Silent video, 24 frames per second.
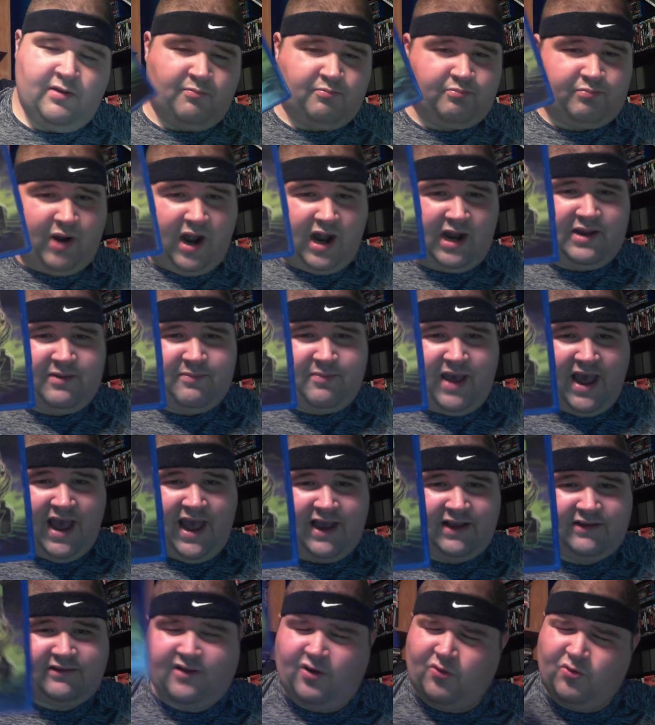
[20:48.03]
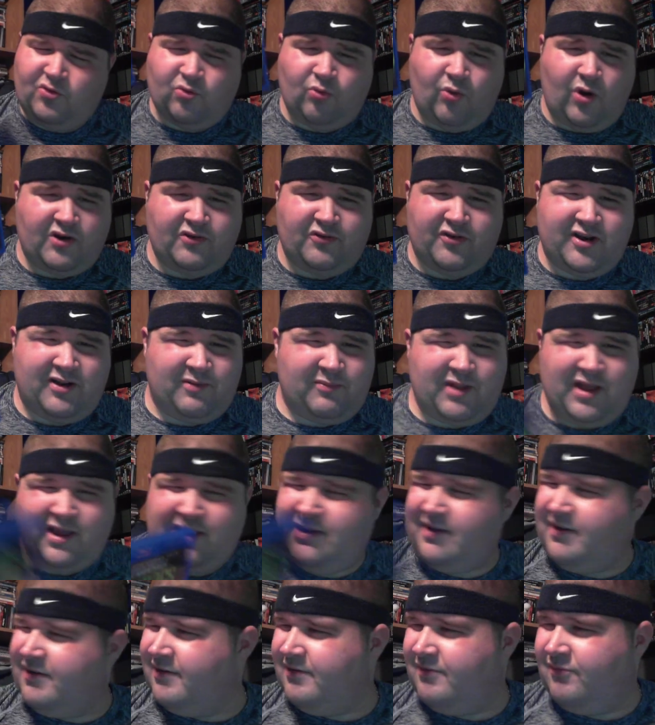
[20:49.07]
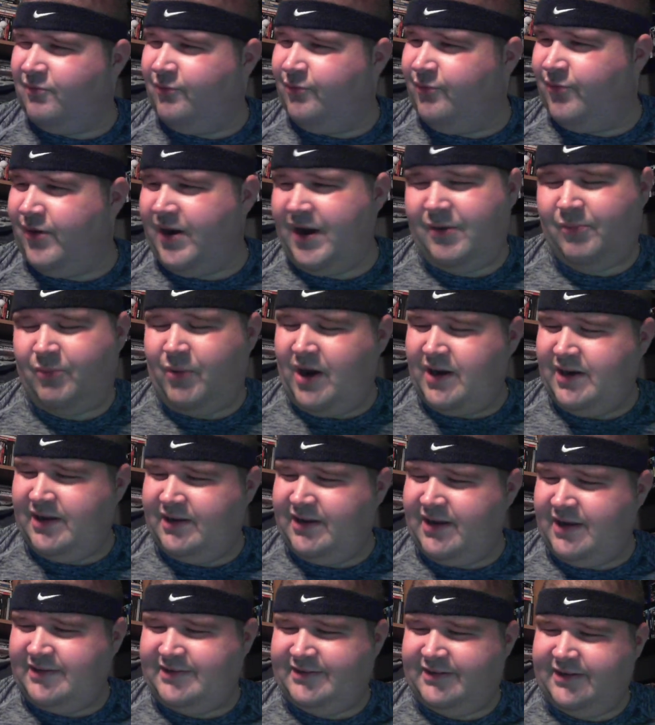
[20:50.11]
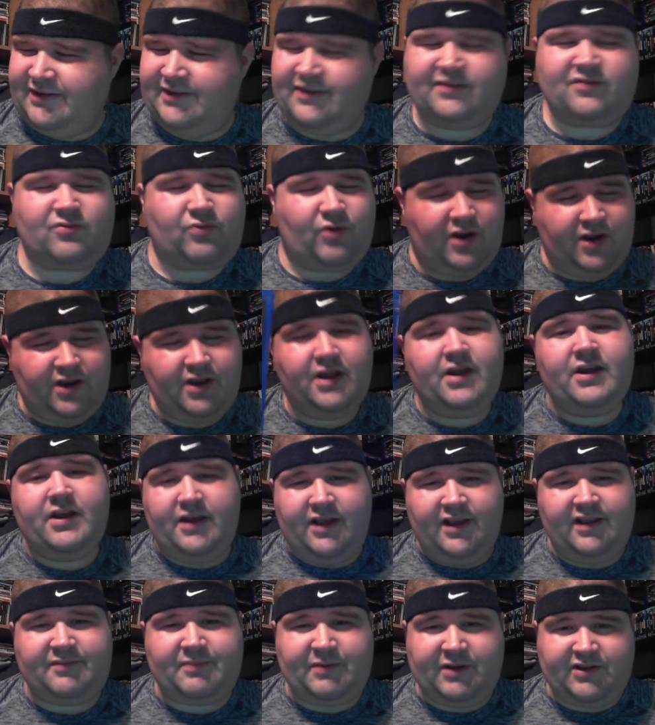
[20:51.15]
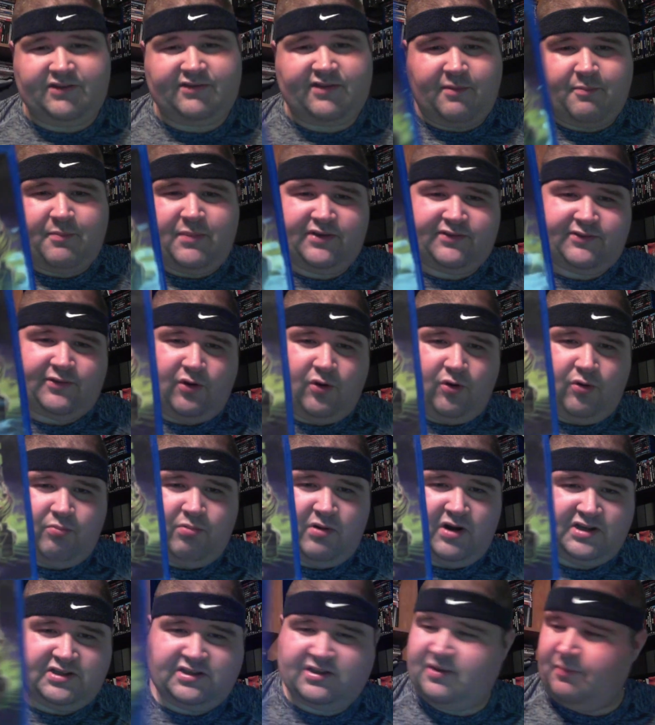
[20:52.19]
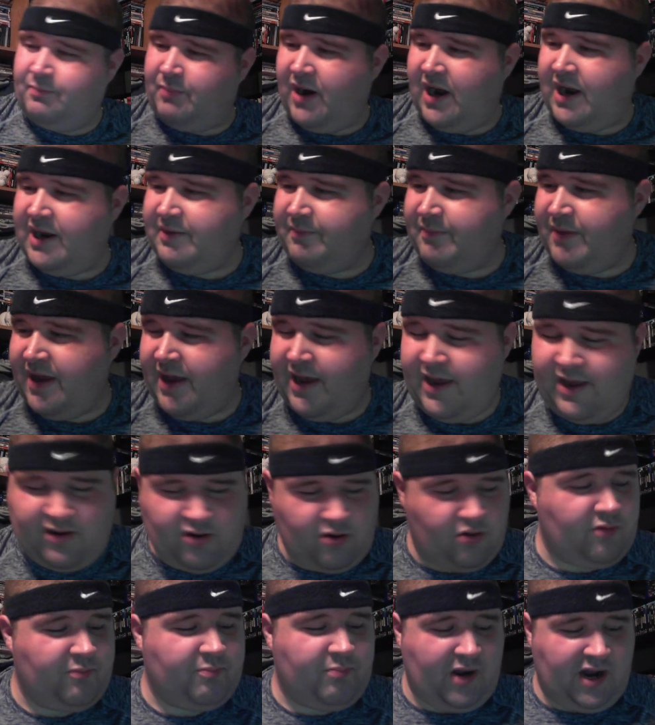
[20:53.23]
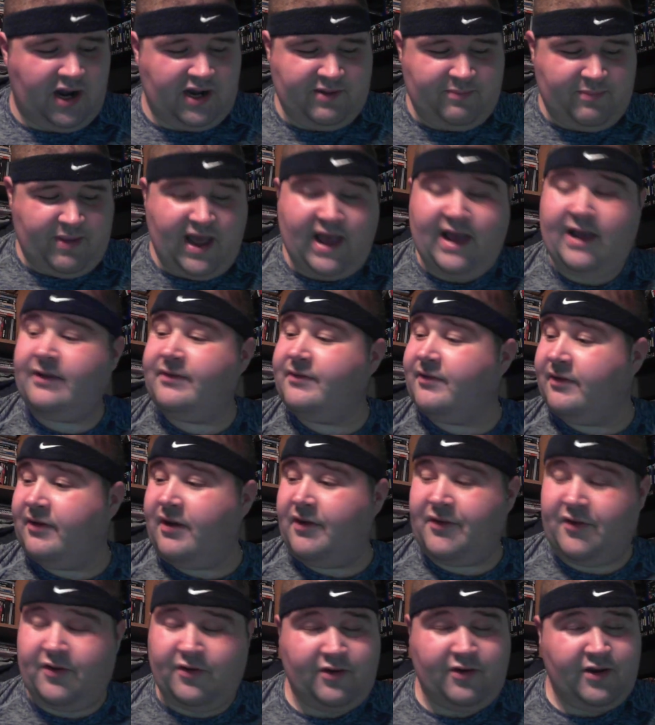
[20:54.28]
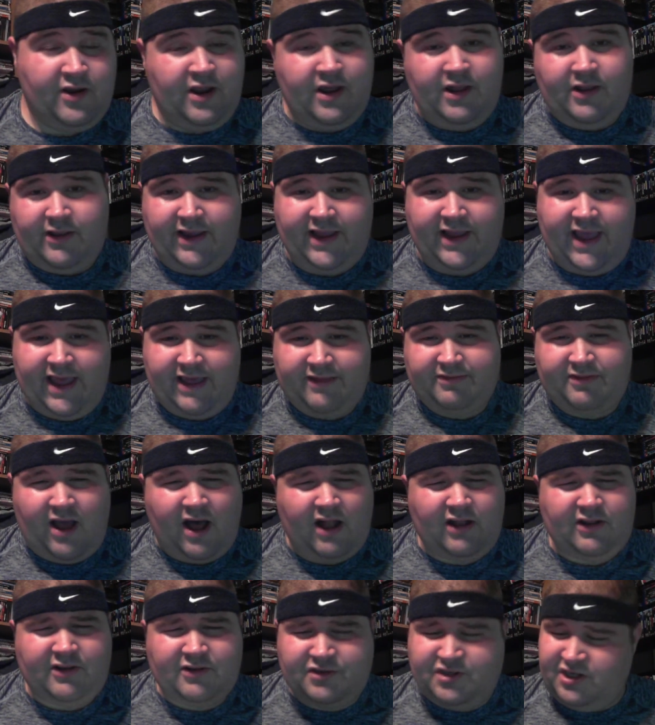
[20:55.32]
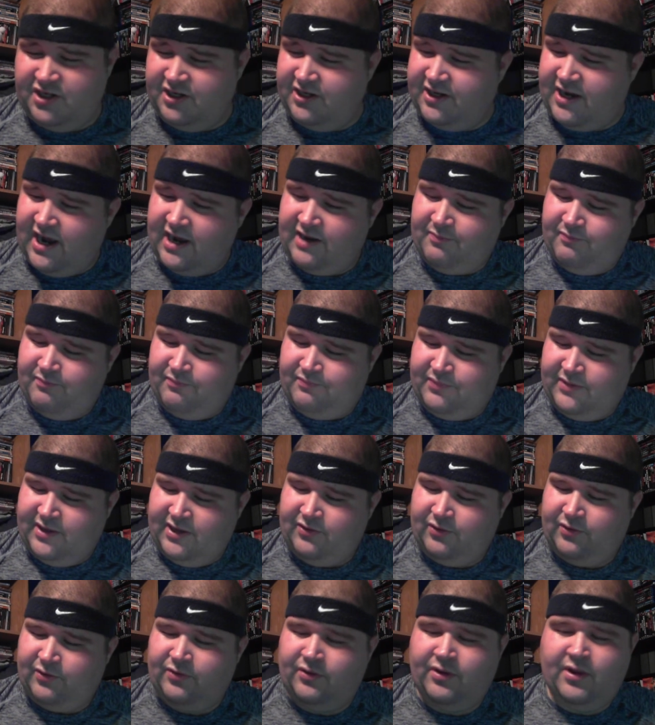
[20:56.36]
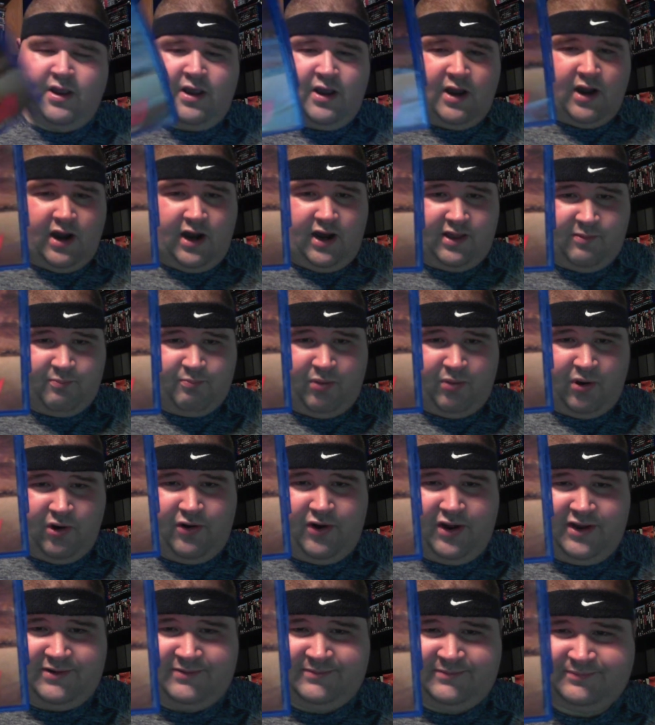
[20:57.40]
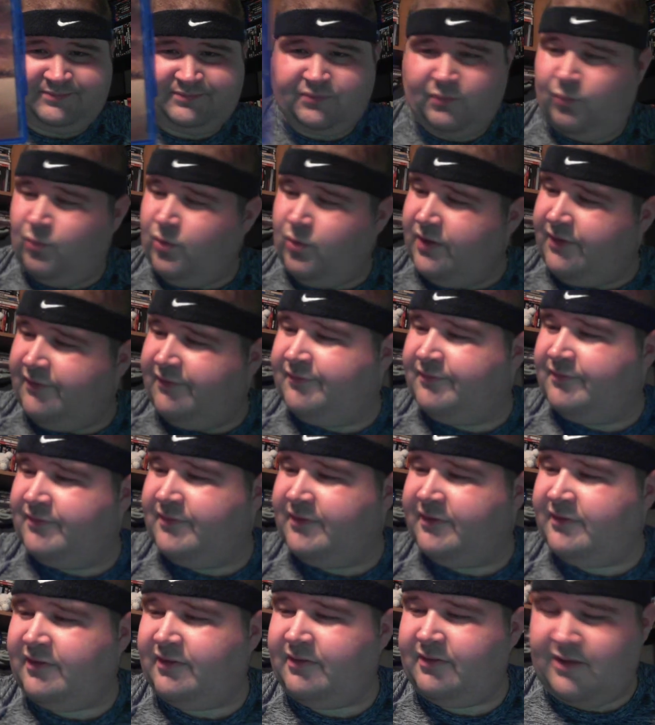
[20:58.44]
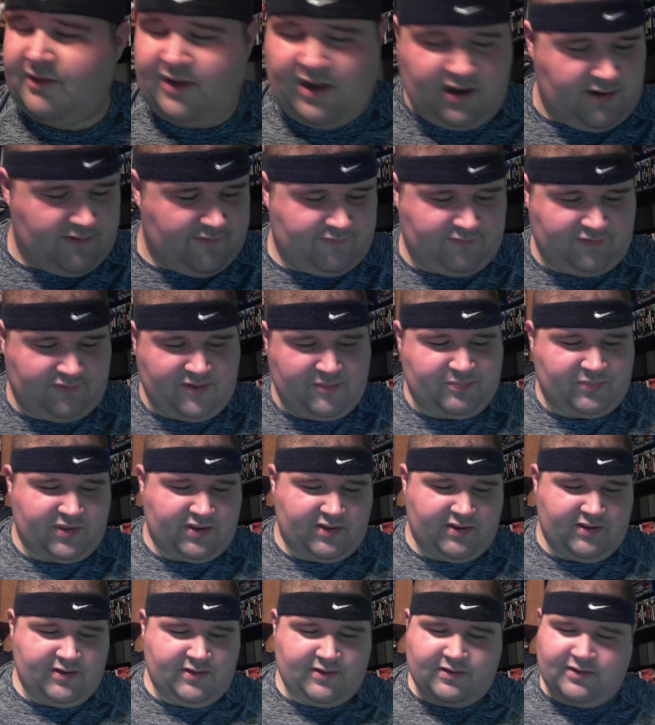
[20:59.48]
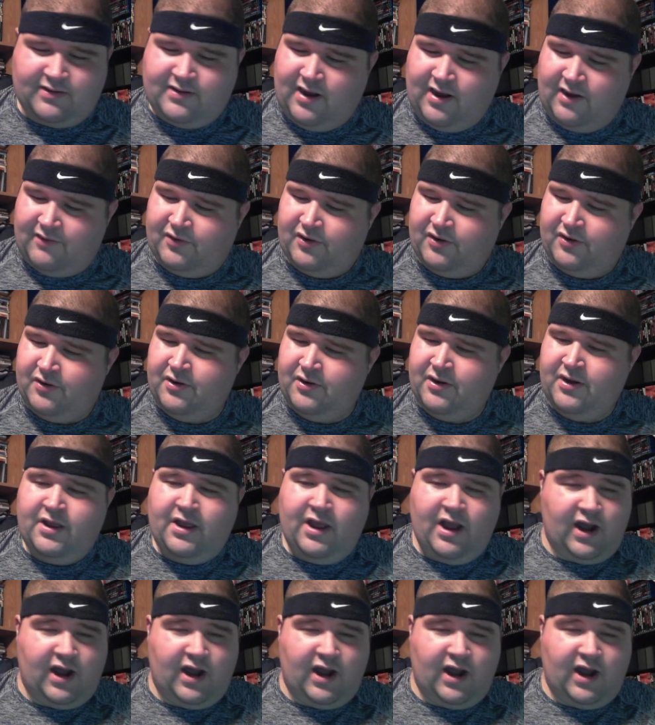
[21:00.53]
Body Bags. I was wondering. I'm like, why didn't I see this one? It's because I missed a whole bunch. The Body Bag or Body Bags, another like anthology kind of deal. The Burning with a flip cover.